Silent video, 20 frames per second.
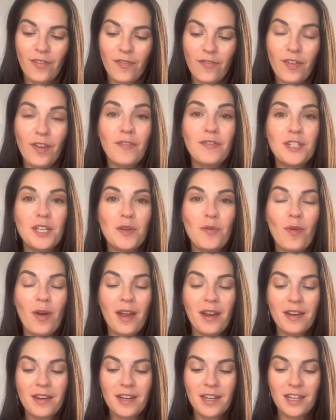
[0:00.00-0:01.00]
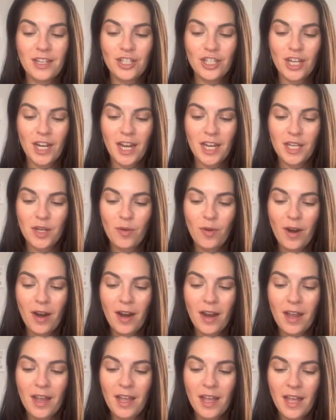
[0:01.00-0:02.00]
51 in
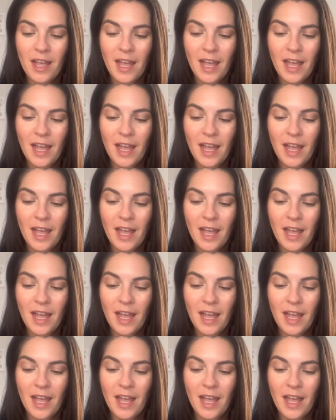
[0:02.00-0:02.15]
January